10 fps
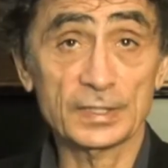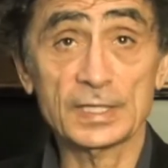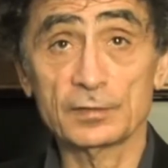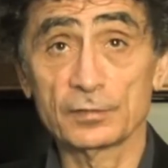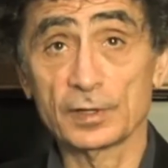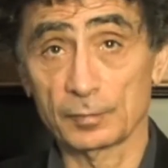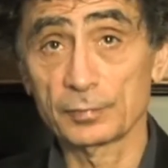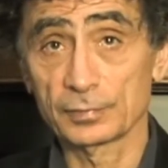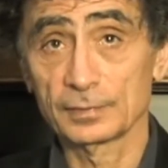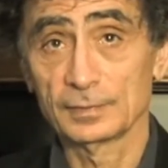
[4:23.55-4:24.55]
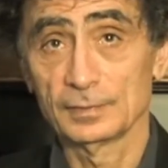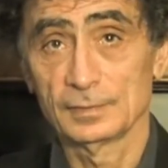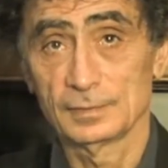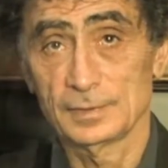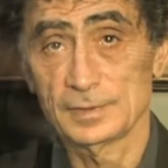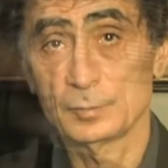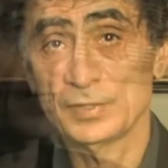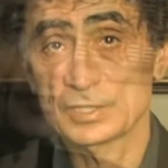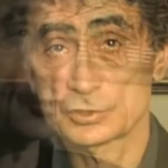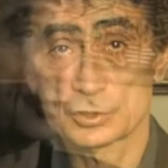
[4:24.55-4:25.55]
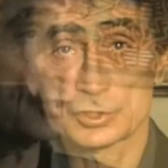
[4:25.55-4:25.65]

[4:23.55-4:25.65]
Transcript: they give up and their brains